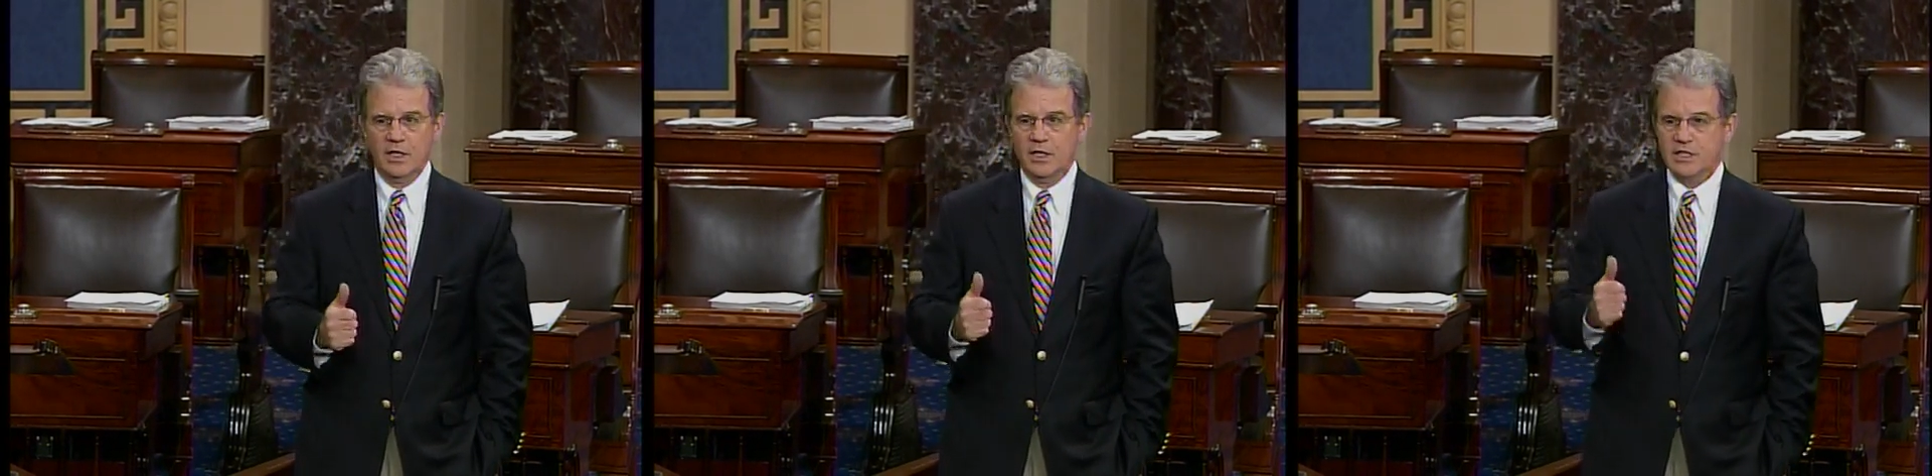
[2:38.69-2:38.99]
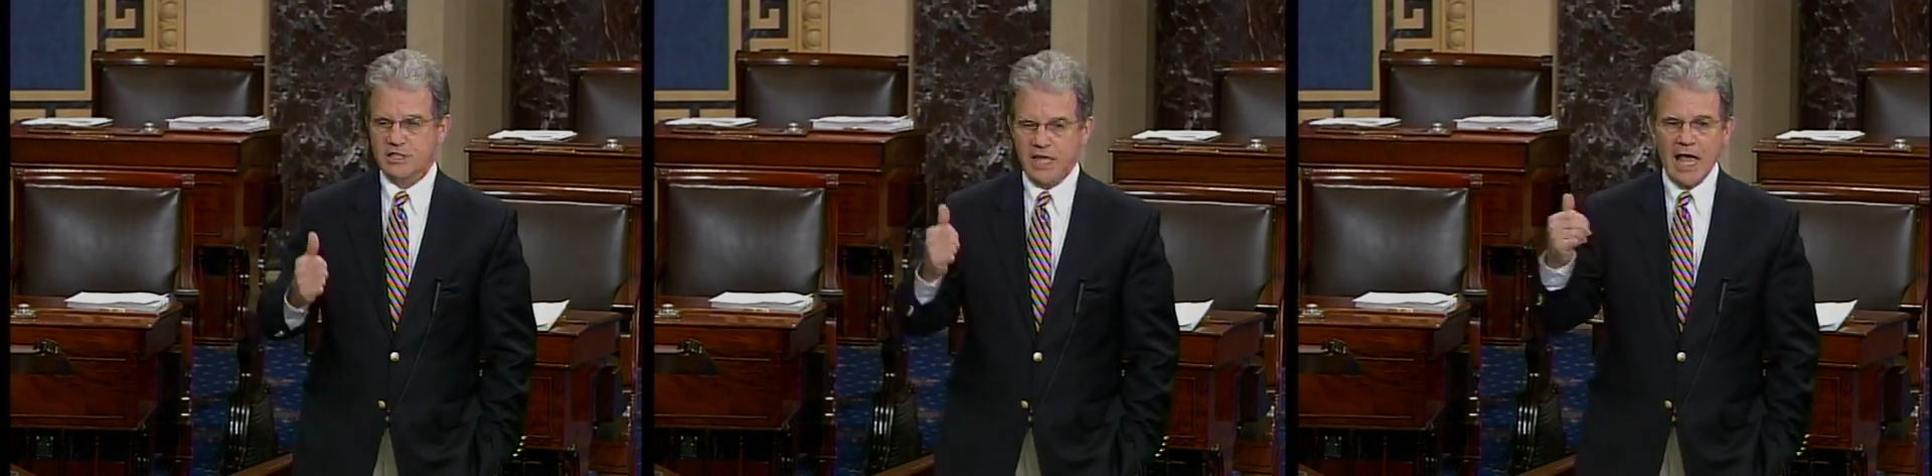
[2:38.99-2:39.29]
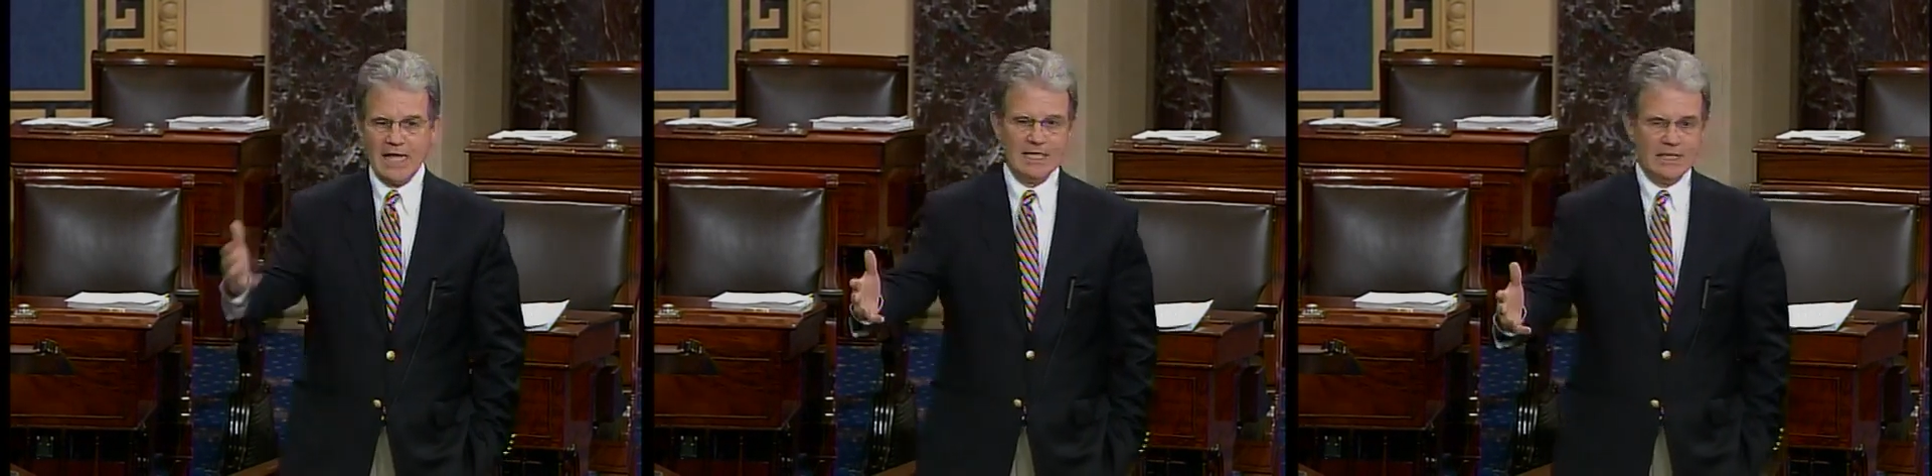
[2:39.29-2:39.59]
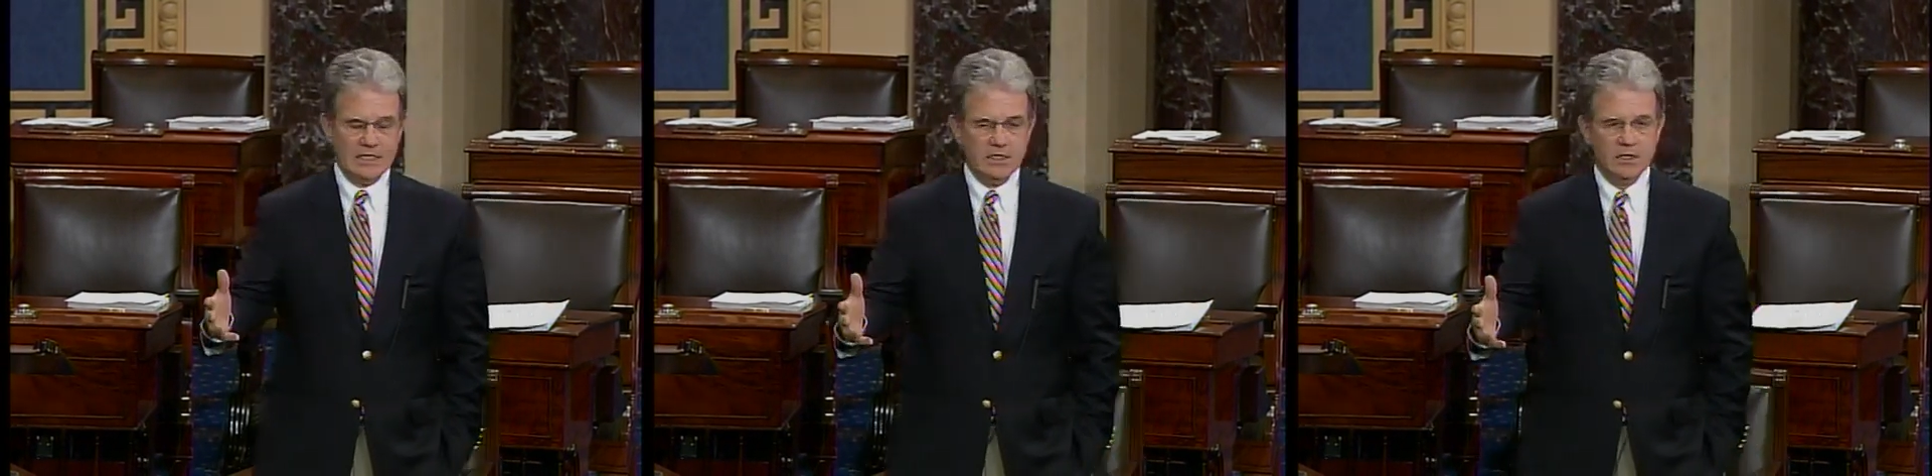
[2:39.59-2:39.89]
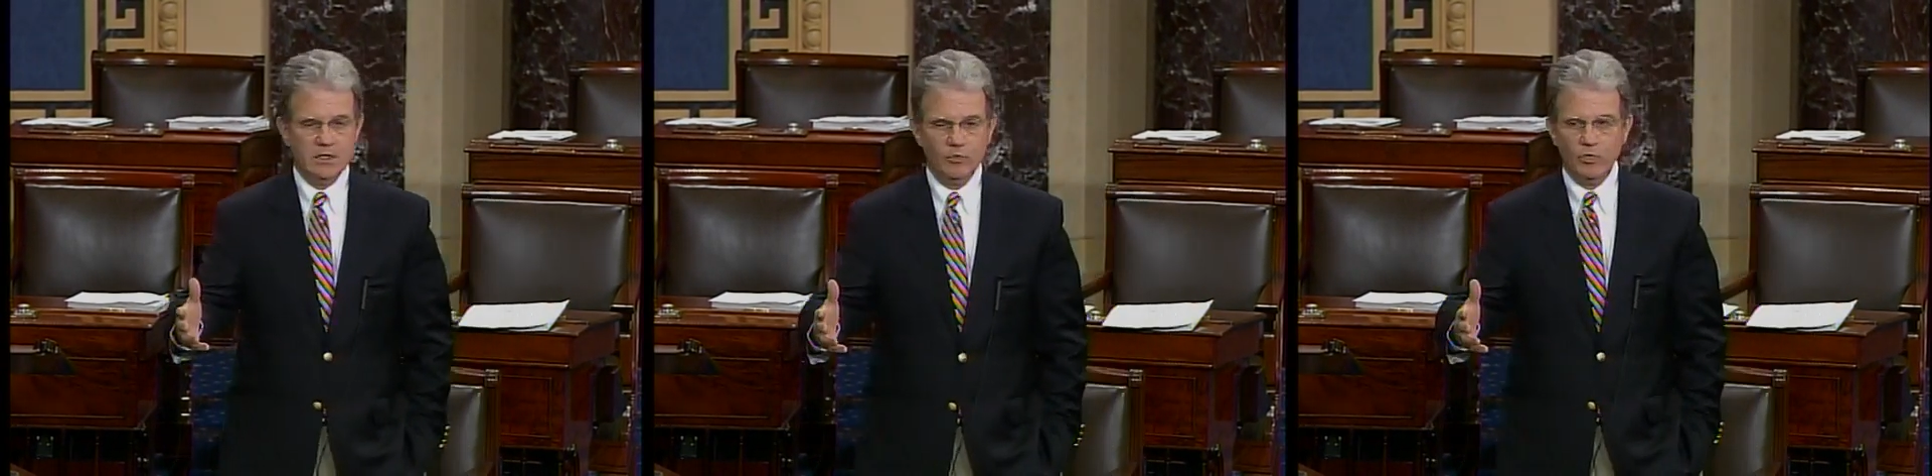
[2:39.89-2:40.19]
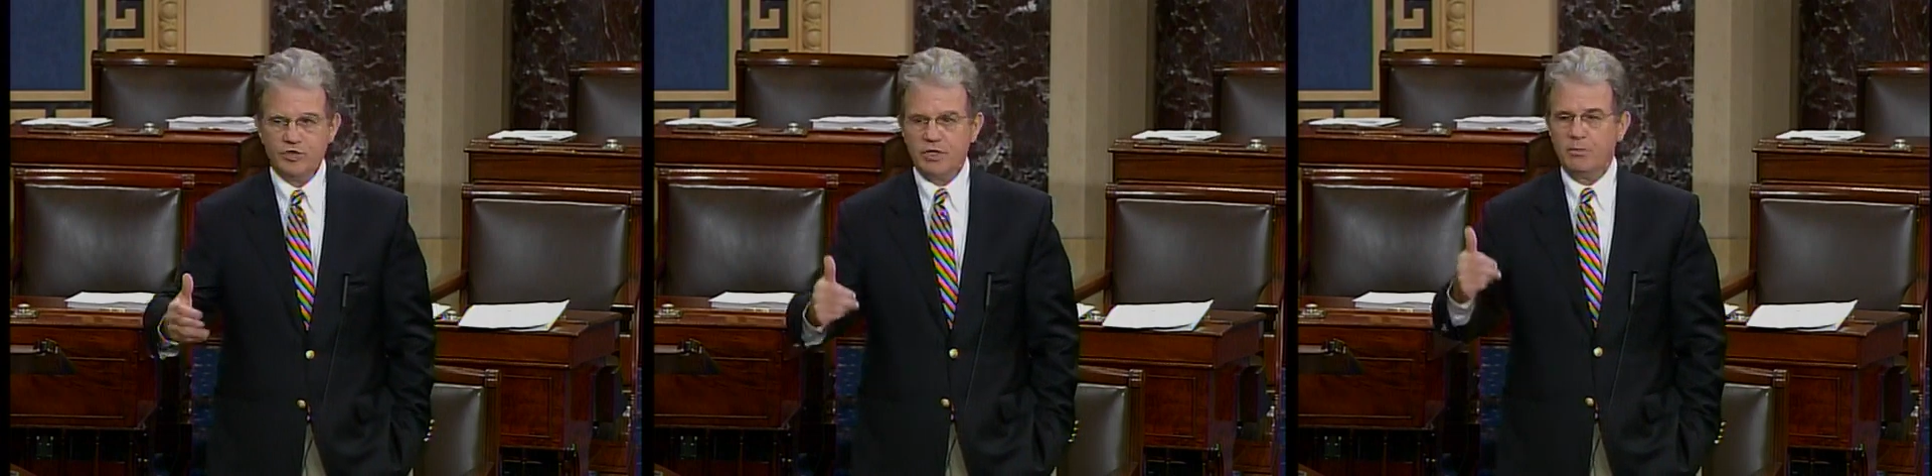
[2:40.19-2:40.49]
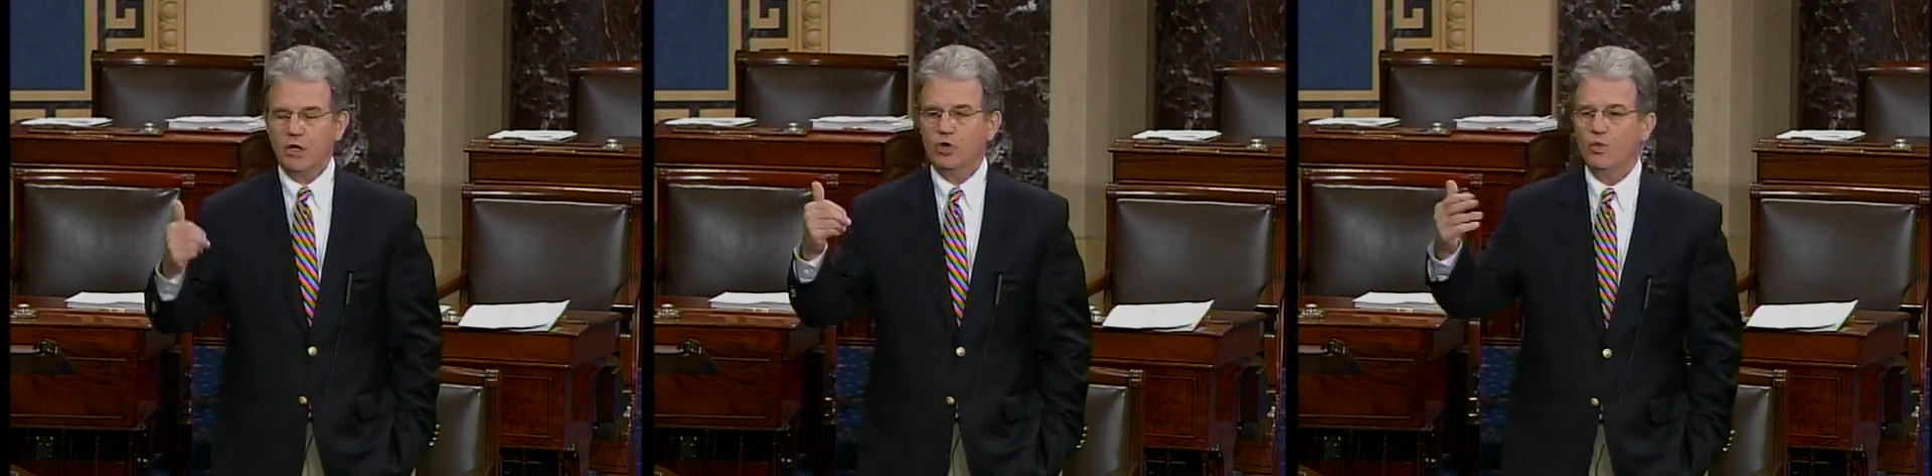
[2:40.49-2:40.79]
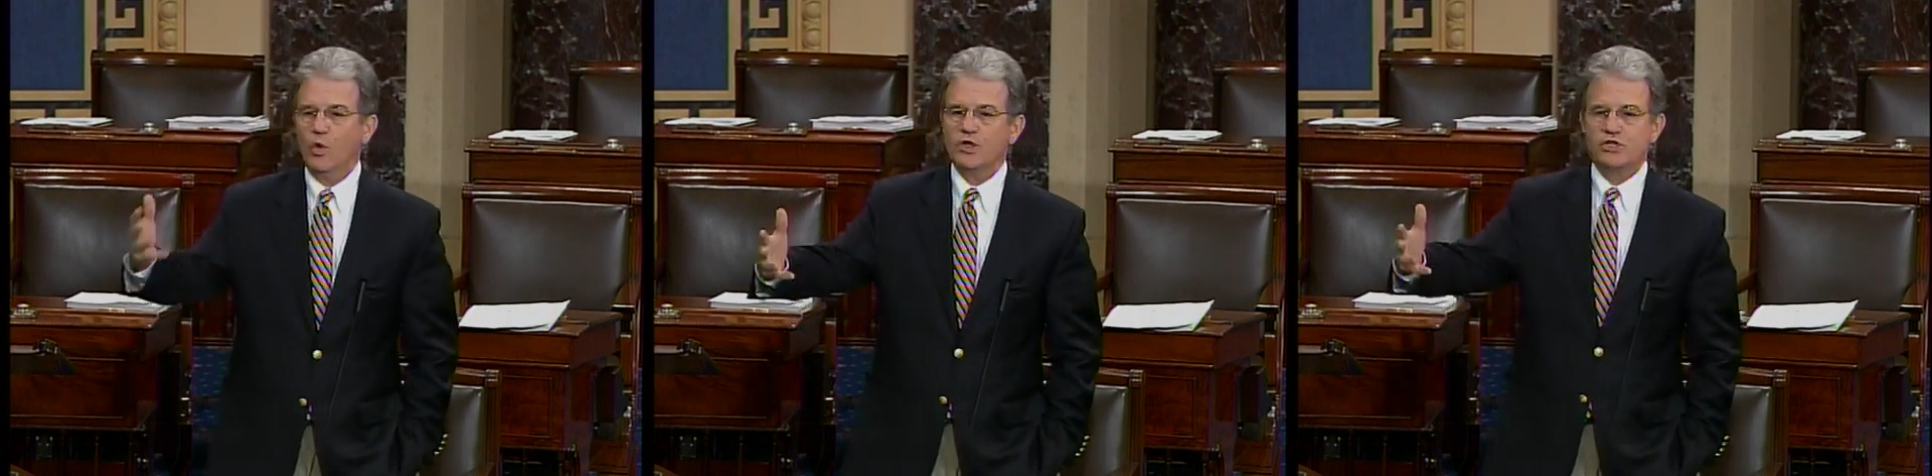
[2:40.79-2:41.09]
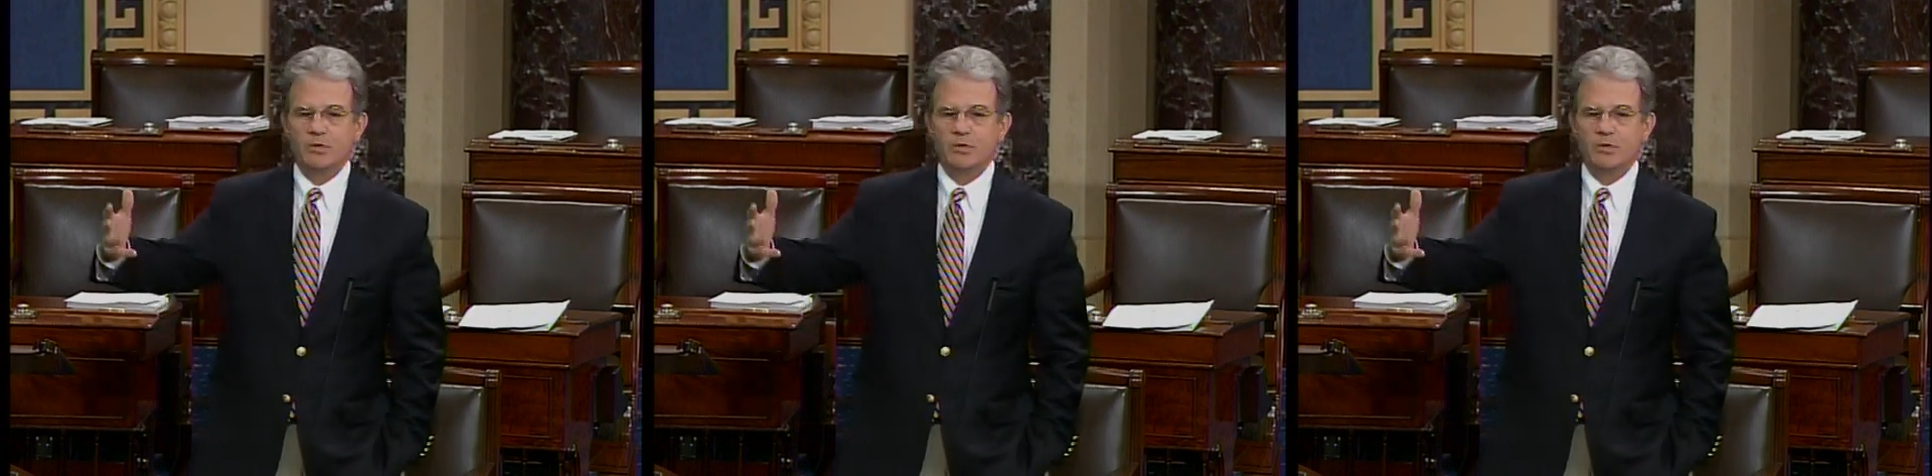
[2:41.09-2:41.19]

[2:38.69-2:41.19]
siding with somebody who wants